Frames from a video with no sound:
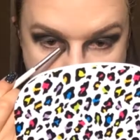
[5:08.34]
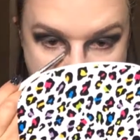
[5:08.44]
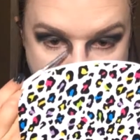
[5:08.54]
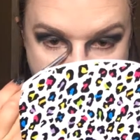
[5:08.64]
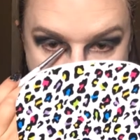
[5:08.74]

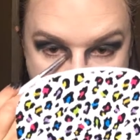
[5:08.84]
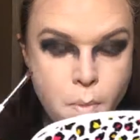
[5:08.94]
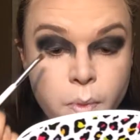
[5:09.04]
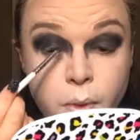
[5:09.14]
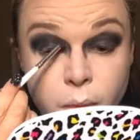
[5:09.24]
You can do
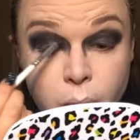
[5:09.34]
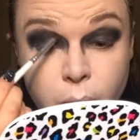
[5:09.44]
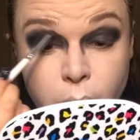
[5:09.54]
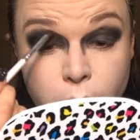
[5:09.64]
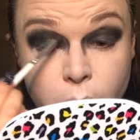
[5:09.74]
this or you
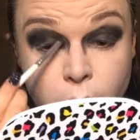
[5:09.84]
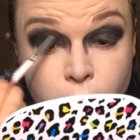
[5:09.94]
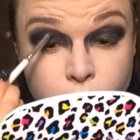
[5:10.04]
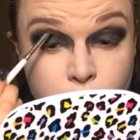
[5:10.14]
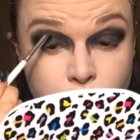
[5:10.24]
can opt
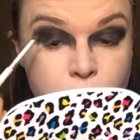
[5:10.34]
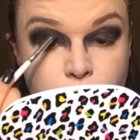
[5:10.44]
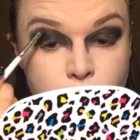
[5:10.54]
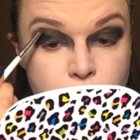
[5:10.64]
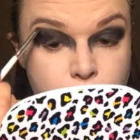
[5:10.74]
out, it's
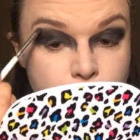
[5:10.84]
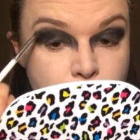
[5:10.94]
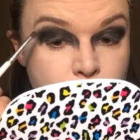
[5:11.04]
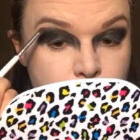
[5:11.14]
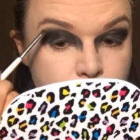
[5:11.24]
up to you.